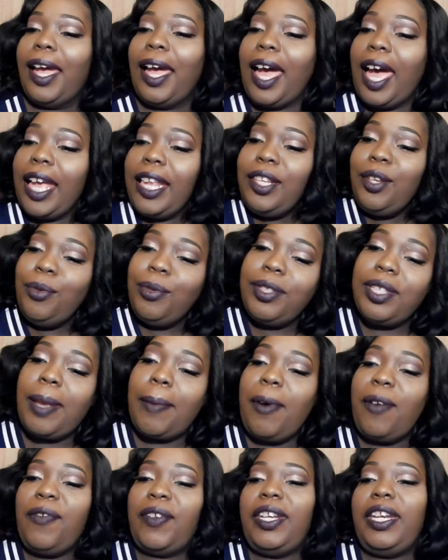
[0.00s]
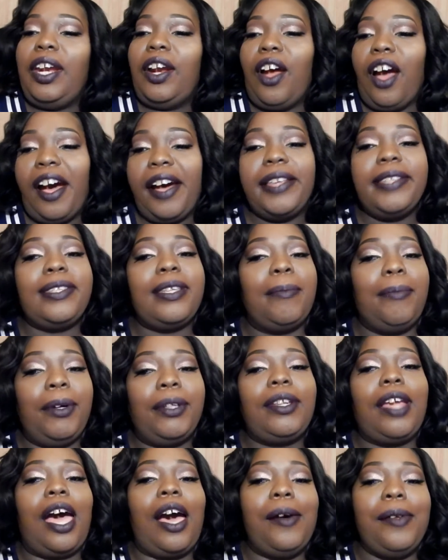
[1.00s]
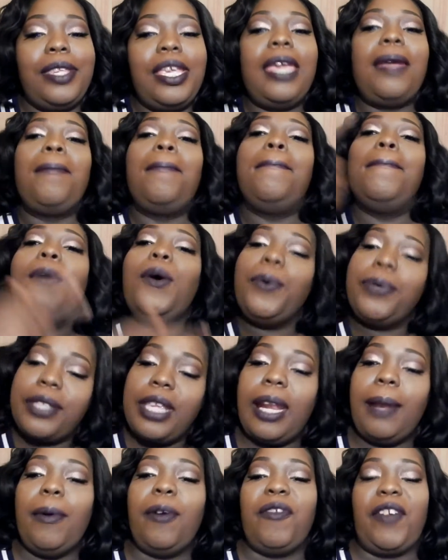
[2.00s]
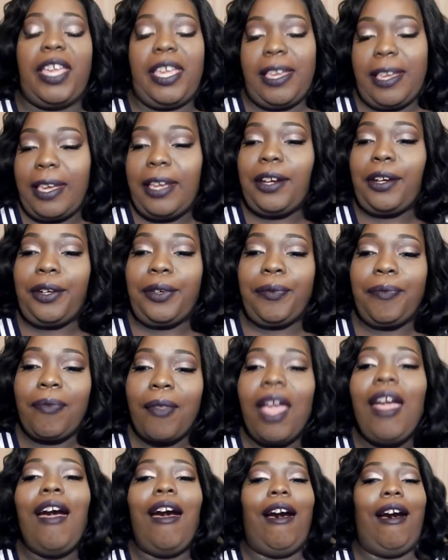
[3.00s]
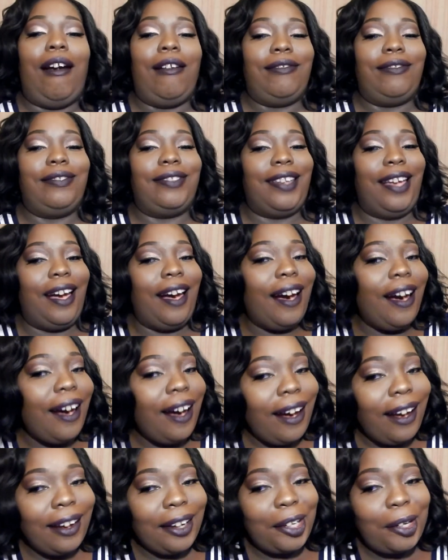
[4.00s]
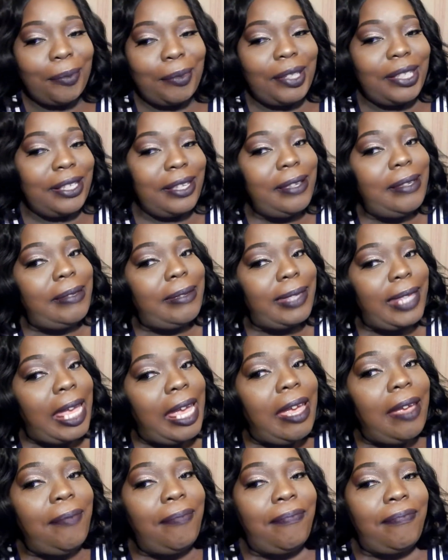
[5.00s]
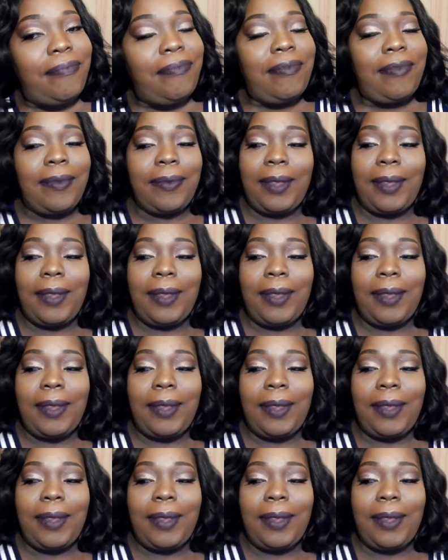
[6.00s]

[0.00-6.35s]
I do some over there also, but I'll take most of them over here and talk up the Tings them.